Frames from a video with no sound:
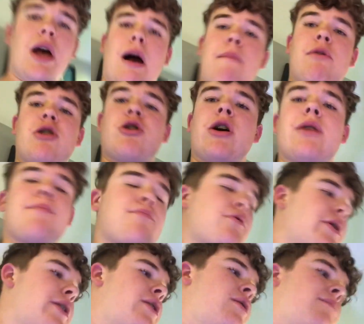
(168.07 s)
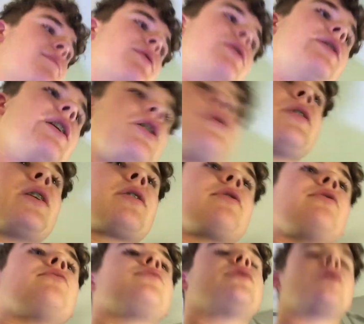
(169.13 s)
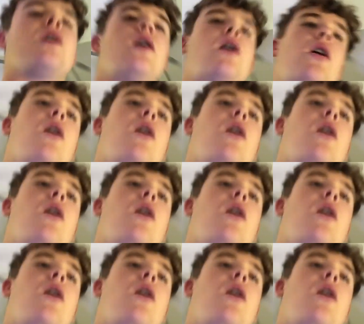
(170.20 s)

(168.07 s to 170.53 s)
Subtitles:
I'm going to try to breed them and see how that goes.